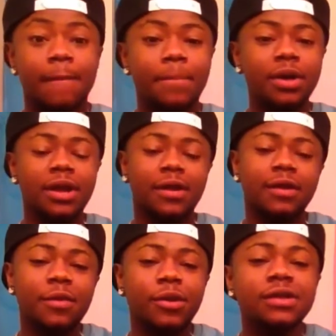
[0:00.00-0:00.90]
But yeah,
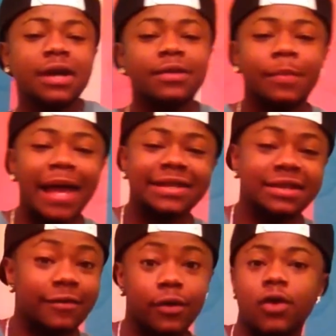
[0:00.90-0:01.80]
he brings out the passage
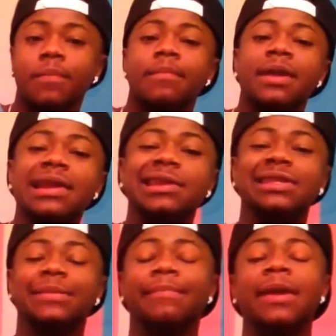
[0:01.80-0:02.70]
I've heard
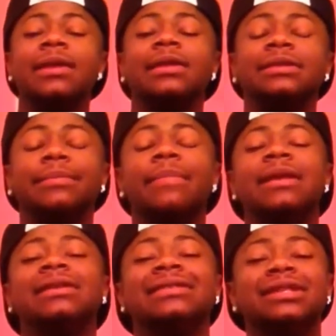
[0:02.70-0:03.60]
millions and millions and
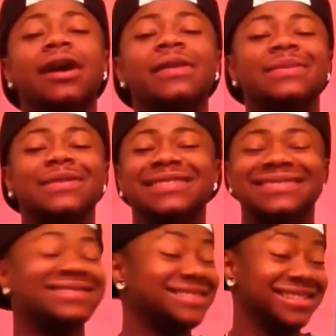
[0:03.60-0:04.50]
millions of times,
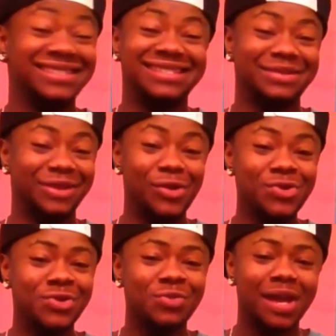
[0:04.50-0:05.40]
because this is the
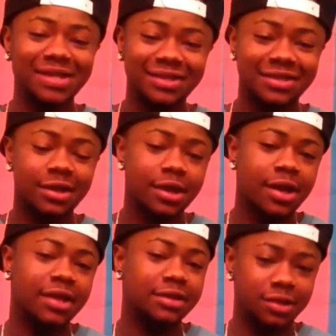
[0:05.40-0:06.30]
go-to passage.
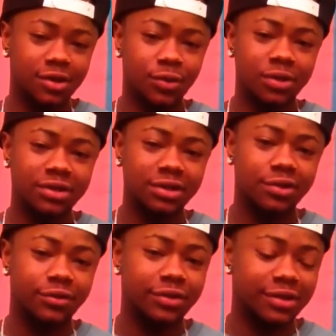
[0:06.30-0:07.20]
And then the other one is in
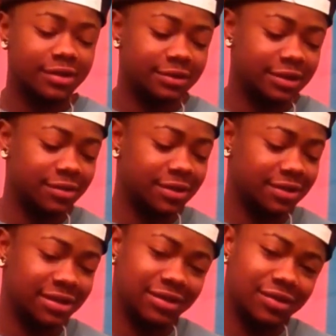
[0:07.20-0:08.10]
Corinthians.
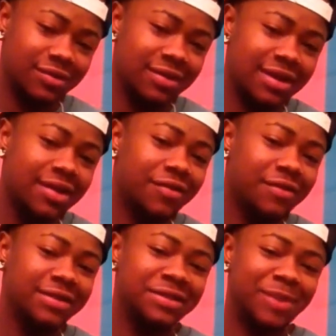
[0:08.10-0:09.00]
Anyways, so he
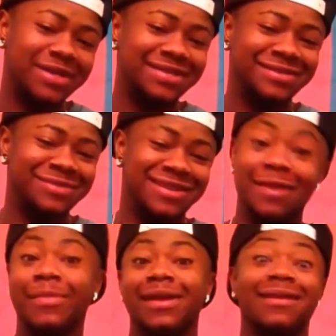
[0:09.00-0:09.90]
reads this passage to me and
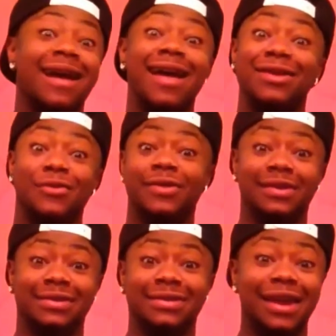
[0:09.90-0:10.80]
I'm like, I know
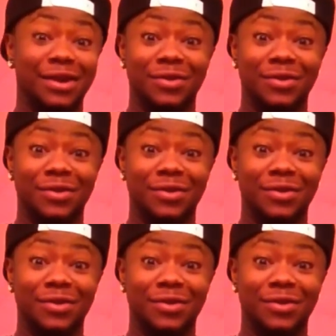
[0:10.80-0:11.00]
this.